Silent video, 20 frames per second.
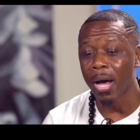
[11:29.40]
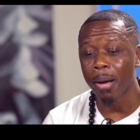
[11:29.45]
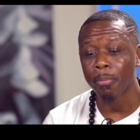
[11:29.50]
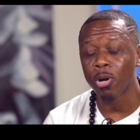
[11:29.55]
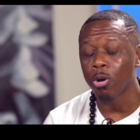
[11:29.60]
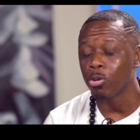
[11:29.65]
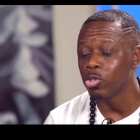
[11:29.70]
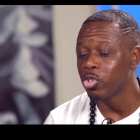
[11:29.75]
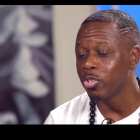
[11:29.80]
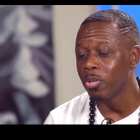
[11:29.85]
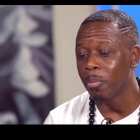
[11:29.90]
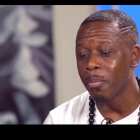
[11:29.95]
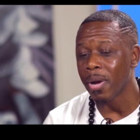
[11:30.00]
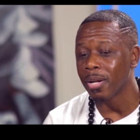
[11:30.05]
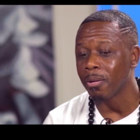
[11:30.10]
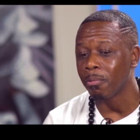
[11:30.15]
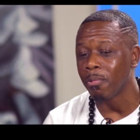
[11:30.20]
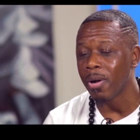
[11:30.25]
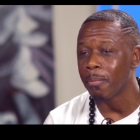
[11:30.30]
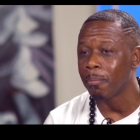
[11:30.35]
Pop culture, no
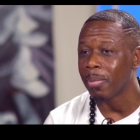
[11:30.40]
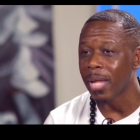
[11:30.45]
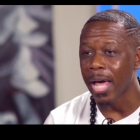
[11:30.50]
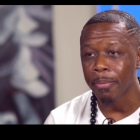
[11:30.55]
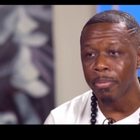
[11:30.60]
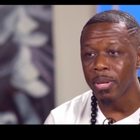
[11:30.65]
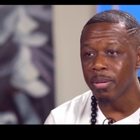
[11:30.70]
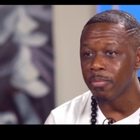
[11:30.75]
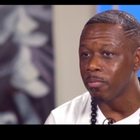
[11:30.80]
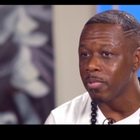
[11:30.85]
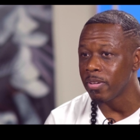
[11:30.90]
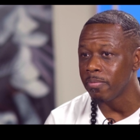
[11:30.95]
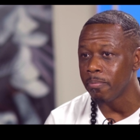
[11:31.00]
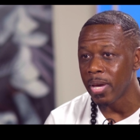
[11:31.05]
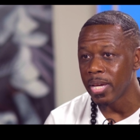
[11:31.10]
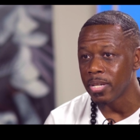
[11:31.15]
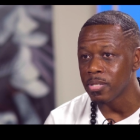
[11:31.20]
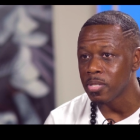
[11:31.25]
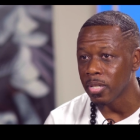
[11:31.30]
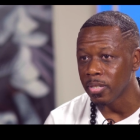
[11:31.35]
matter what, black people, we've
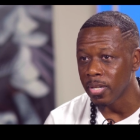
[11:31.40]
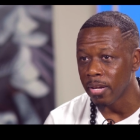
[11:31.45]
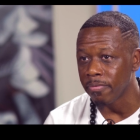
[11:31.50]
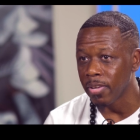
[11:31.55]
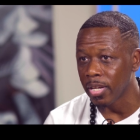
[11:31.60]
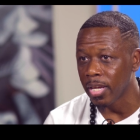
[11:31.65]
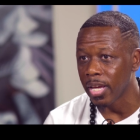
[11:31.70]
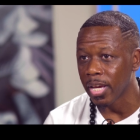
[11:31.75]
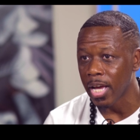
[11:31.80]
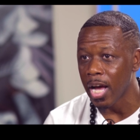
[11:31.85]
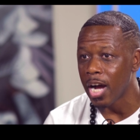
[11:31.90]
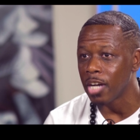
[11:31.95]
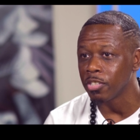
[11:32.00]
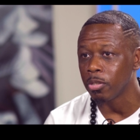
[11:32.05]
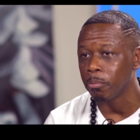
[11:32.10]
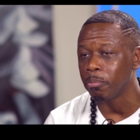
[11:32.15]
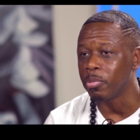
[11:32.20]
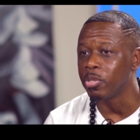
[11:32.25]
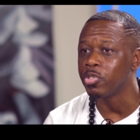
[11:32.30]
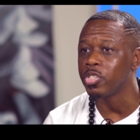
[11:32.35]
made significant
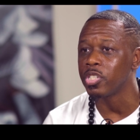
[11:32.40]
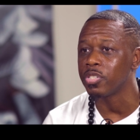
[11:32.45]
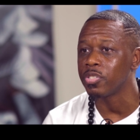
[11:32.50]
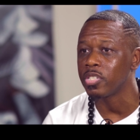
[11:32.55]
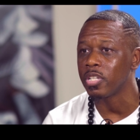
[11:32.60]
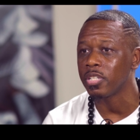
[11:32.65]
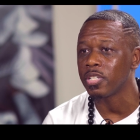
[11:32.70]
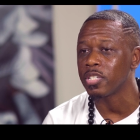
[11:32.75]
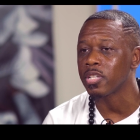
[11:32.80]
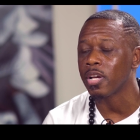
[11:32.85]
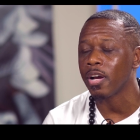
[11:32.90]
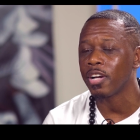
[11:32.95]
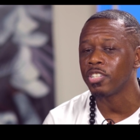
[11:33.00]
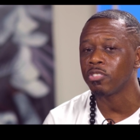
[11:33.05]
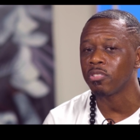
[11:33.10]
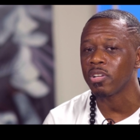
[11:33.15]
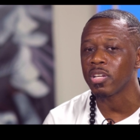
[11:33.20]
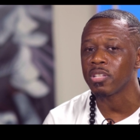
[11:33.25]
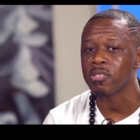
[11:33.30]
contributions to this country.